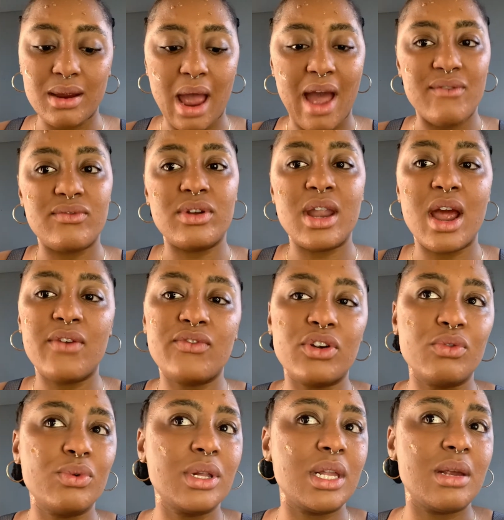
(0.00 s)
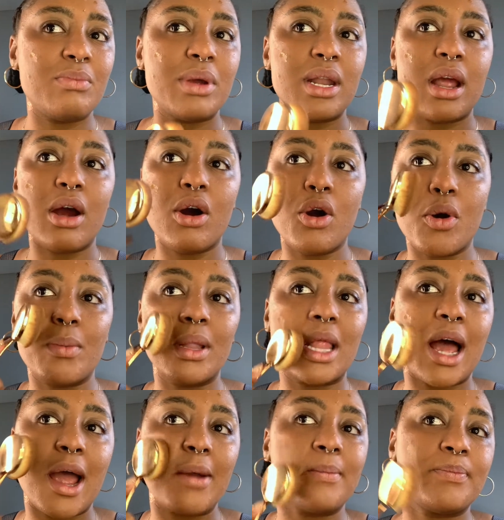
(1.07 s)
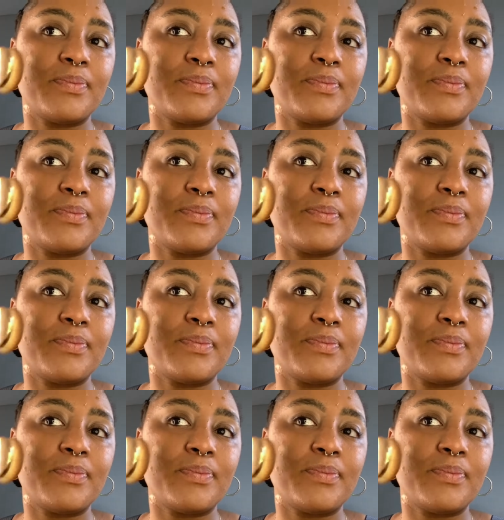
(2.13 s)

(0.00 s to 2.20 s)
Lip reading: I've never really been at home a lot.